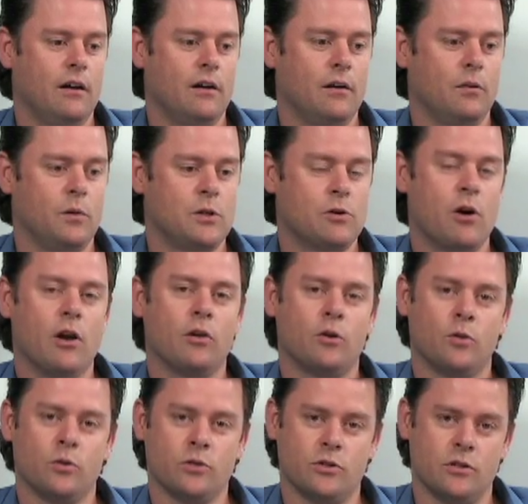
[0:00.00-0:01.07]
we try to look at
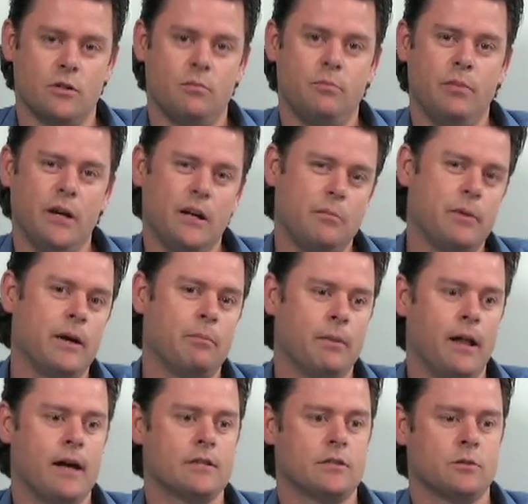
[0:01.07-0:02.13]
horses that are B
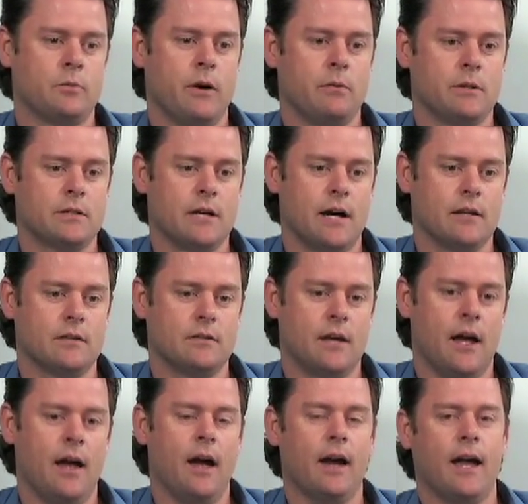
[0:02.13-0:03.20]
plus is where we start to
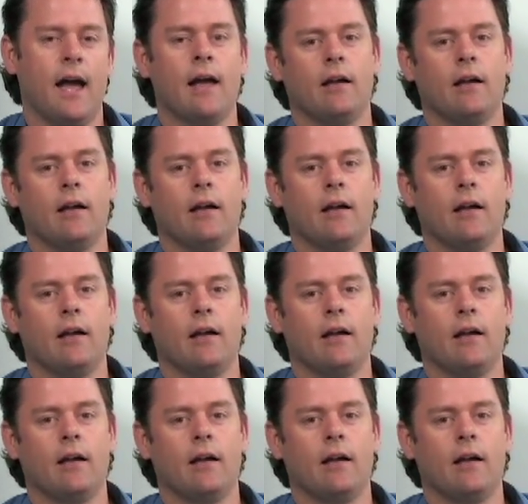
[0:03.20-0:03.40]
say, okay,